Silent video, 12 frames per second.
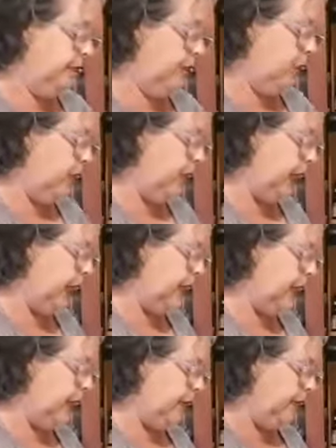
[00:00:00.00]
Or even, like I
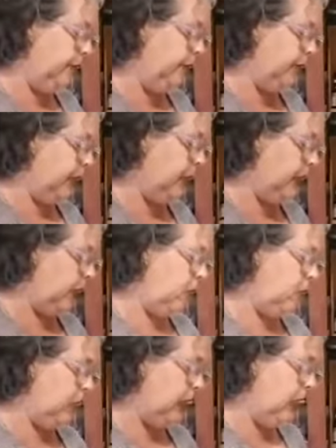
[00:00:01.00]
said, as like
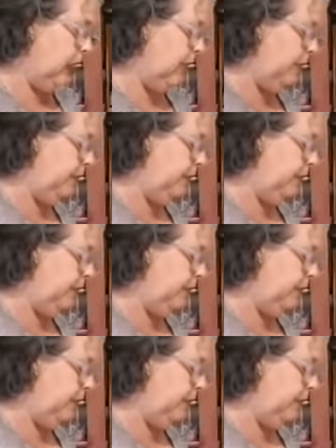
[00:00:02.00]
crostini.